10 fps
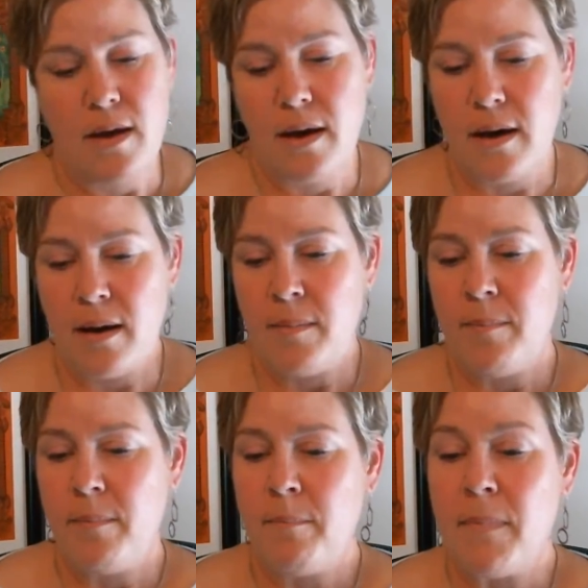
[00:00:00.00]

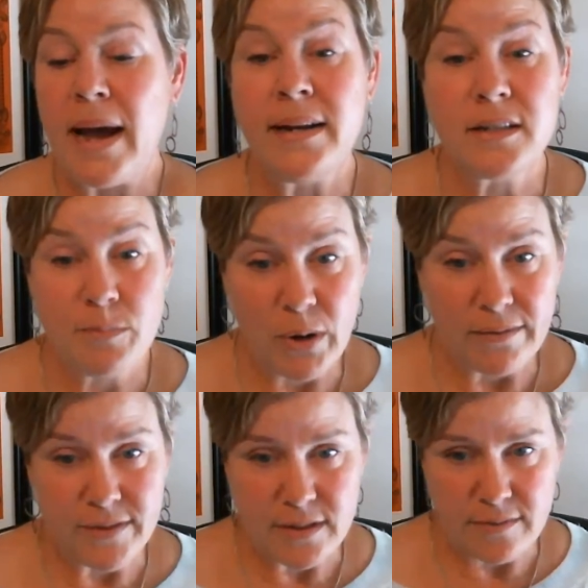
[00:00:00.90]
minus
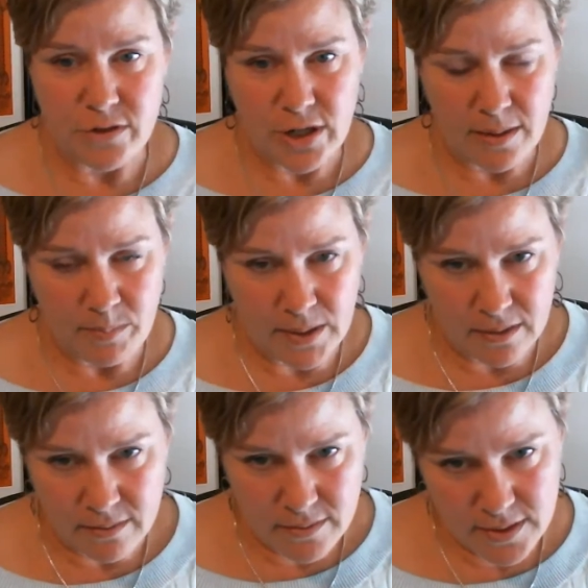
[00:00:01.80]
Breakfast of
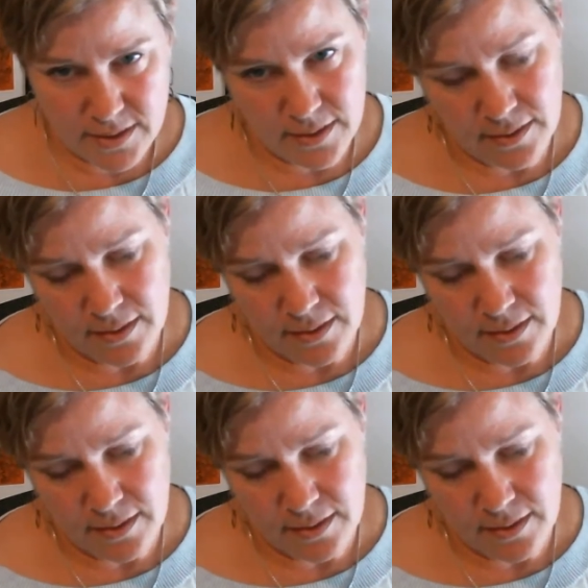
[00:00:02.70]
Champions,